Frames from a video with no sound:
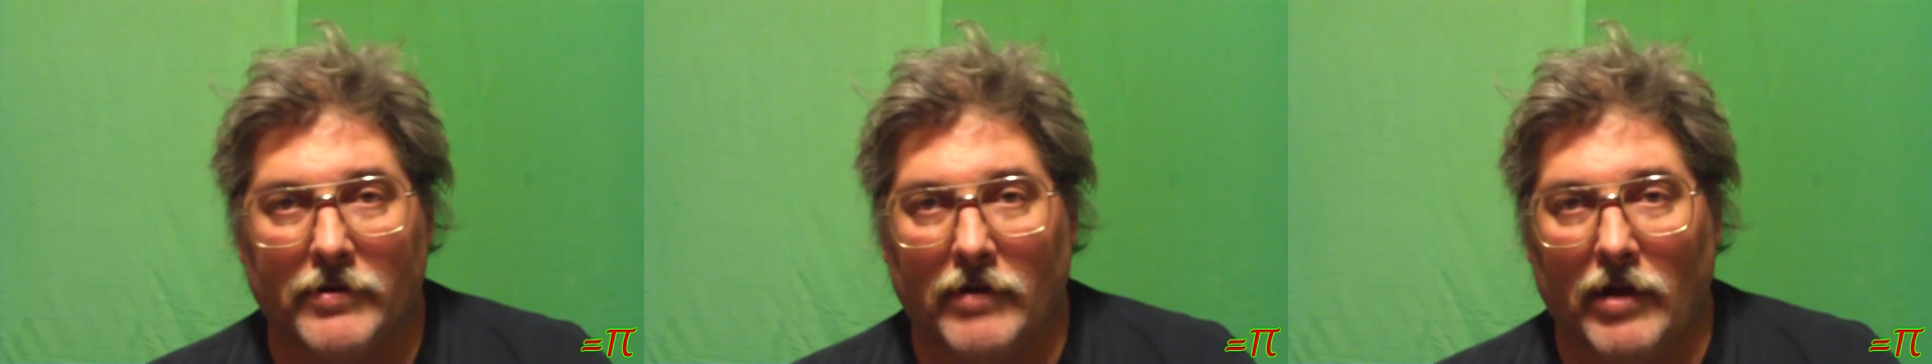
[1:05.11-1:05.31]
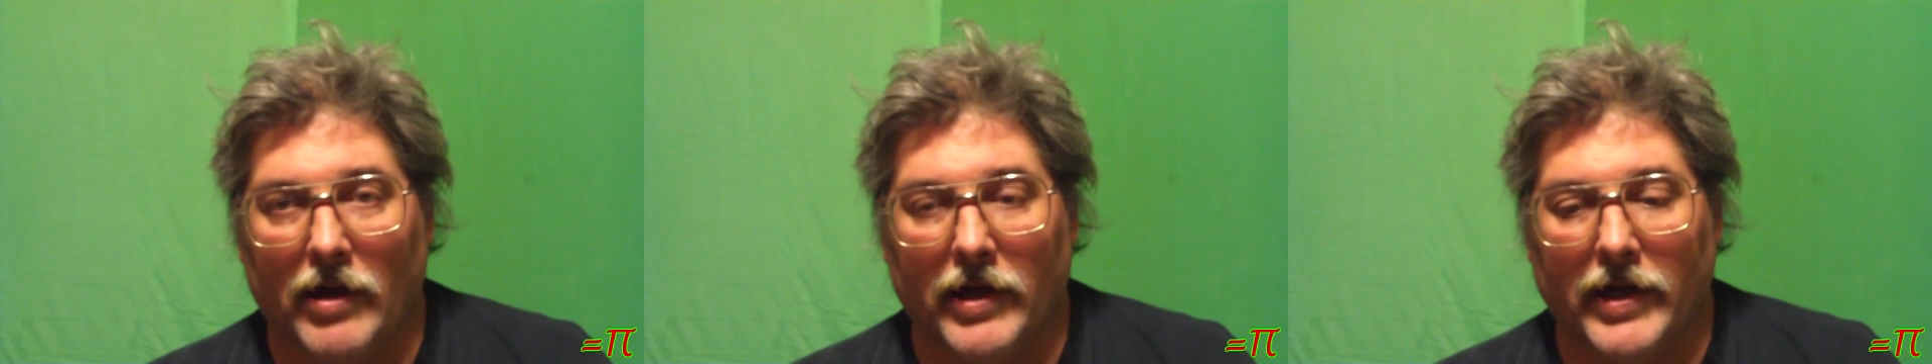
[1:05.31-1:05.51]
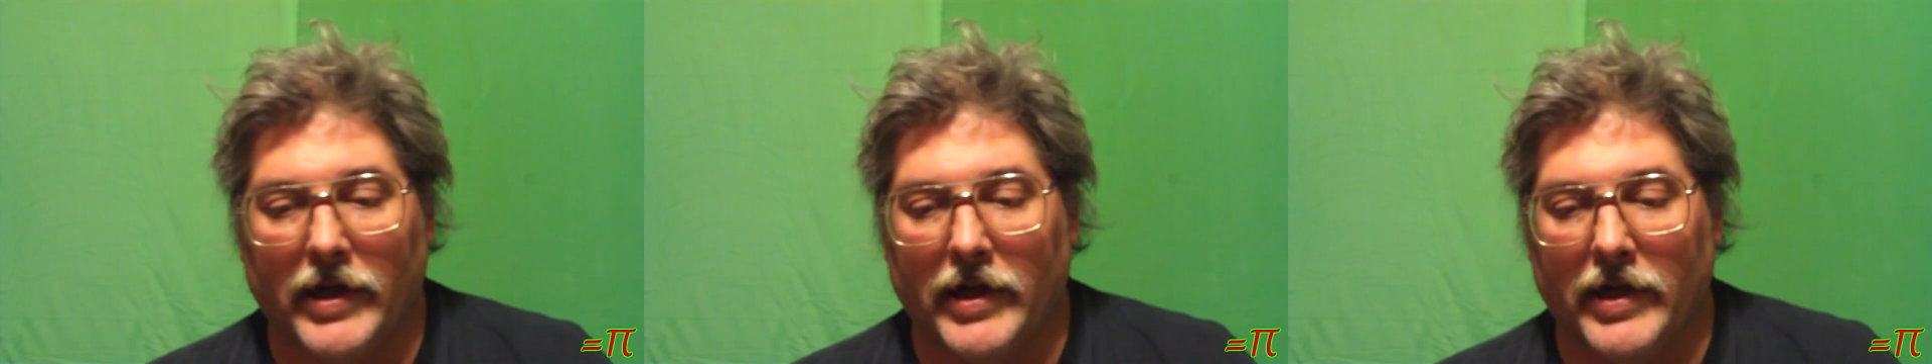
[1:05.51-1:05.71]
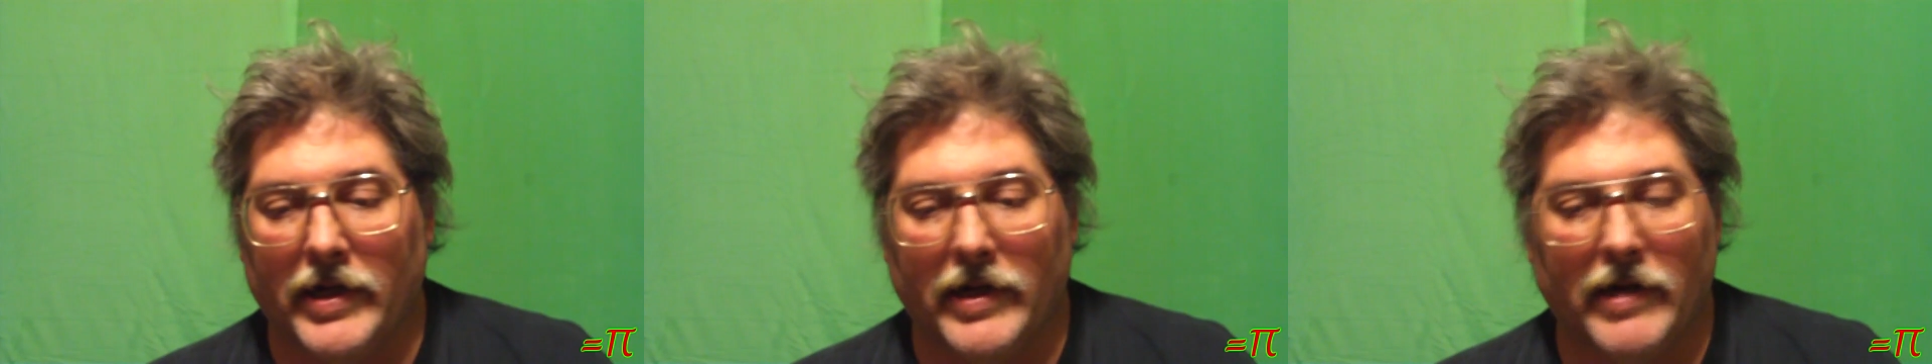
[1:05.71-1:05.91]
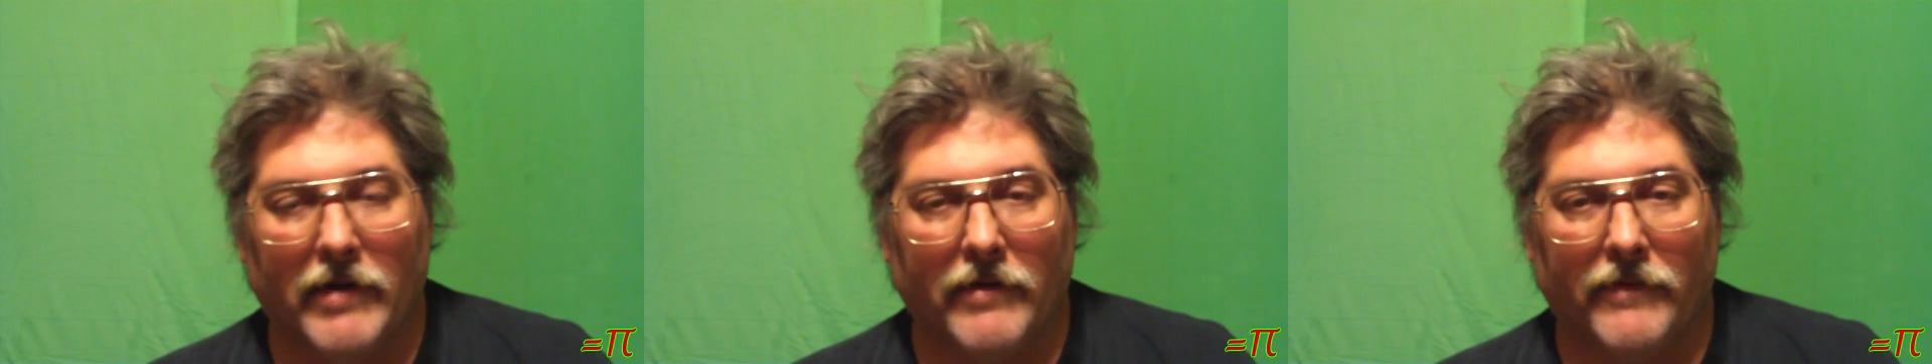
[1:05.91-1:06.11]
logging in
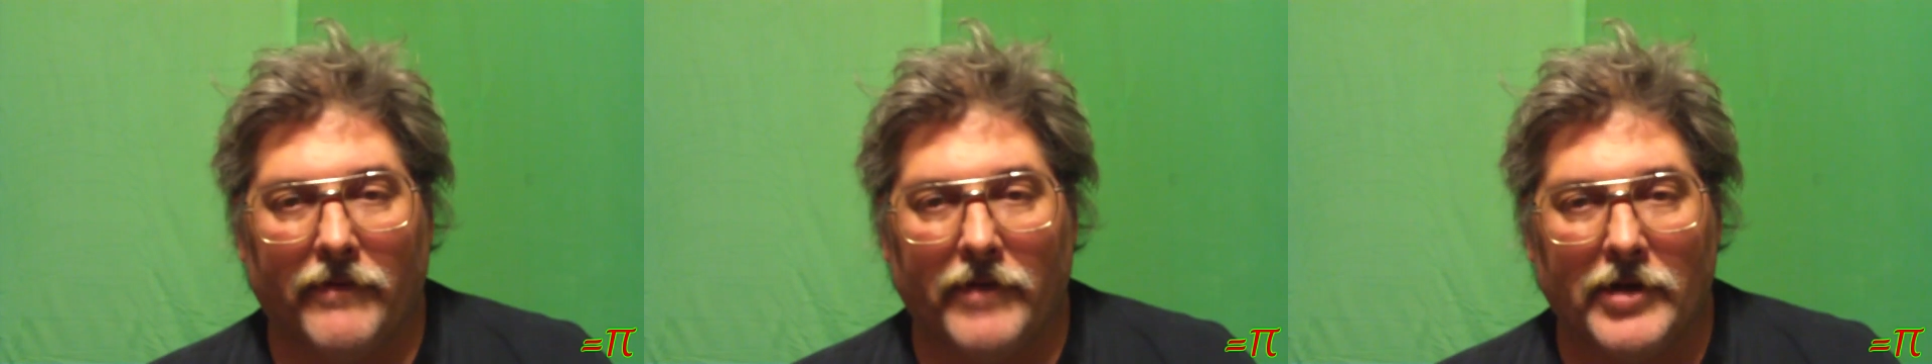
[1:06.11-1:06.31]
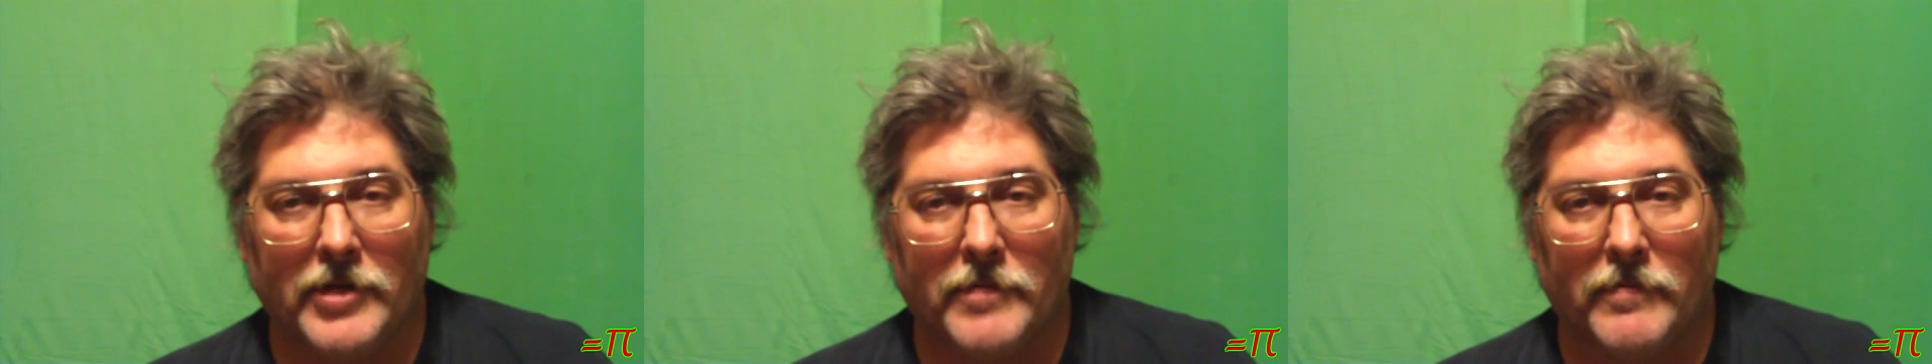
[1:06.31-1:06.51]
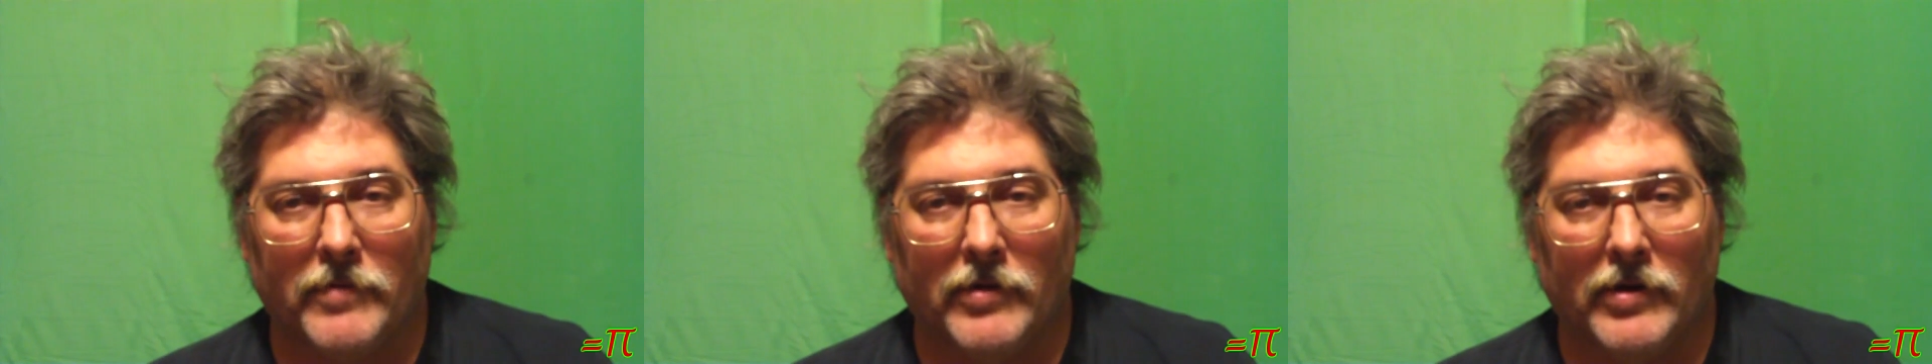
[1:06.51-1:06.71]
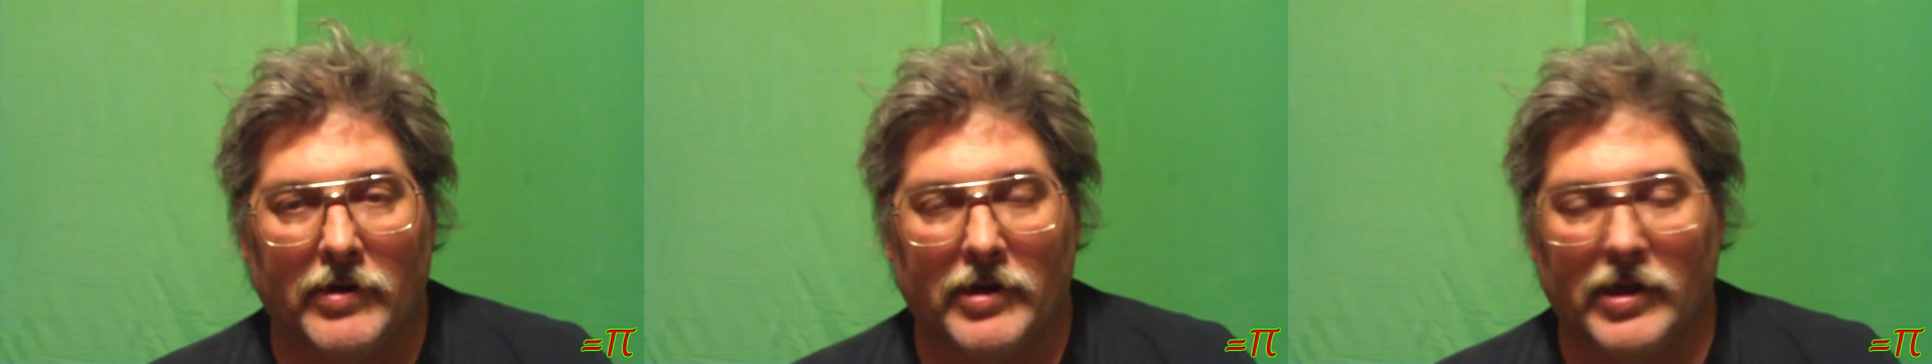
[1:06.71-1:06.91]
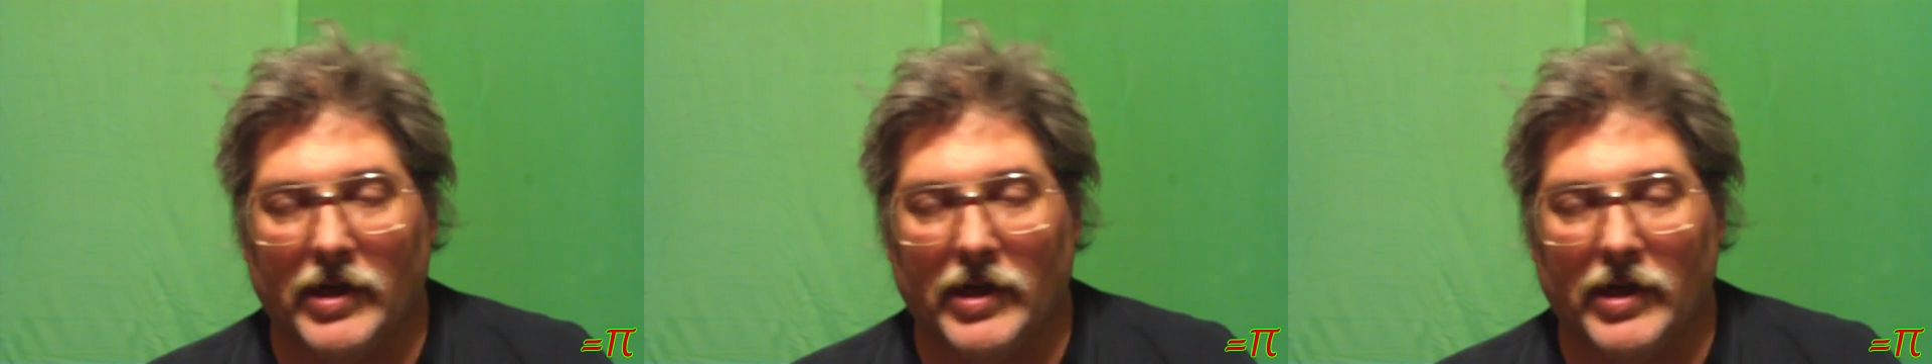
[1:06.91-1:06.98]
and out of Facebook,